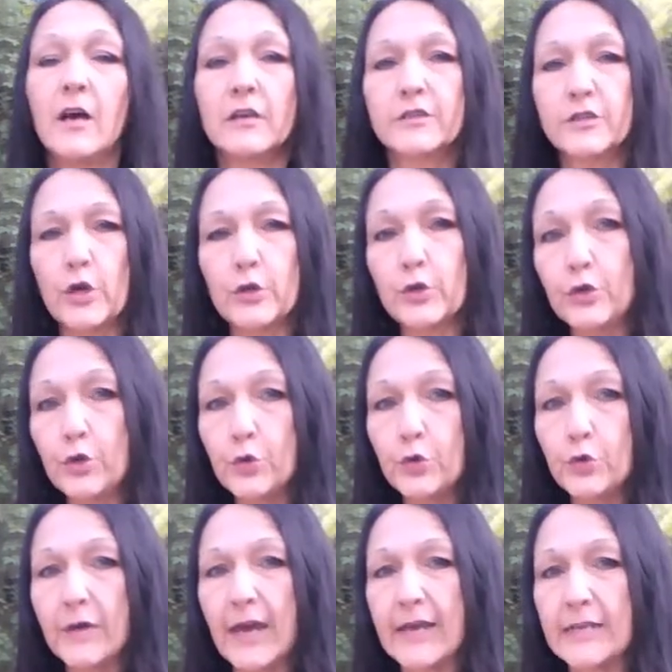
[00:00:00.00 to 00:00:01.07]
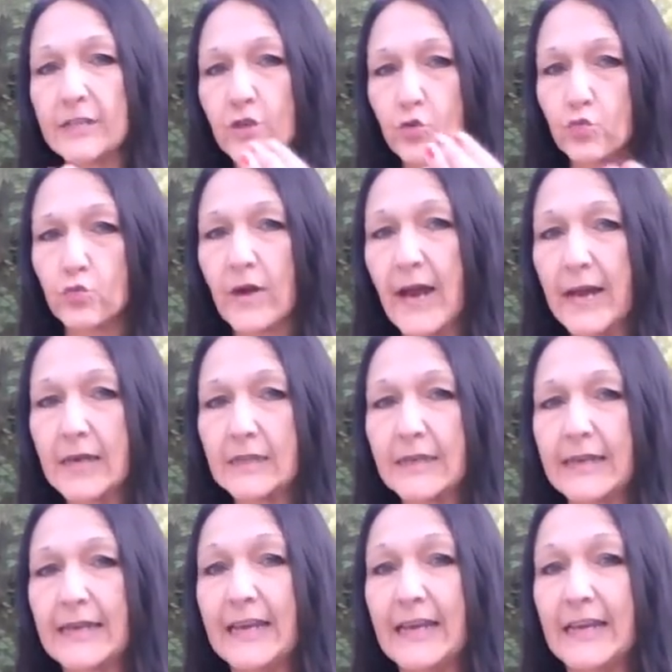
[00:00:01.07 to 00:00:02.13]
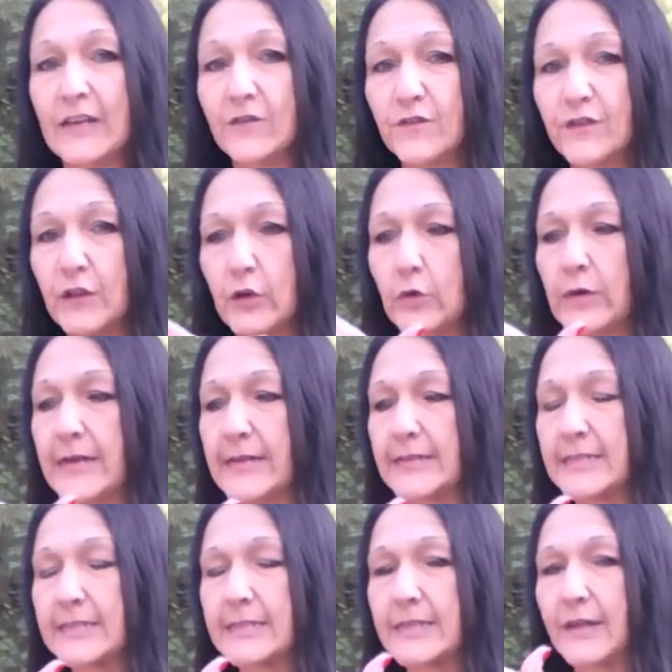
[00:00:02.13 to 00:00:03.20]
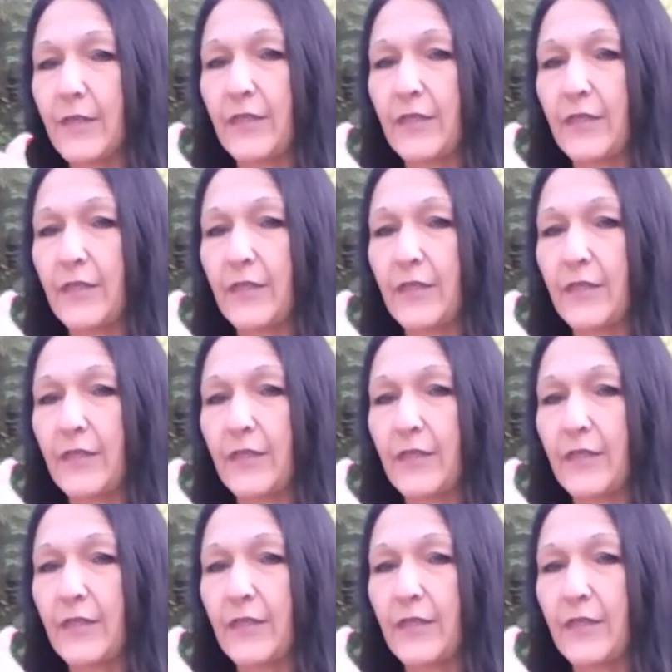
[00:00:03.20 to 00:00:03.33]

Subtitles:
So you can directly influence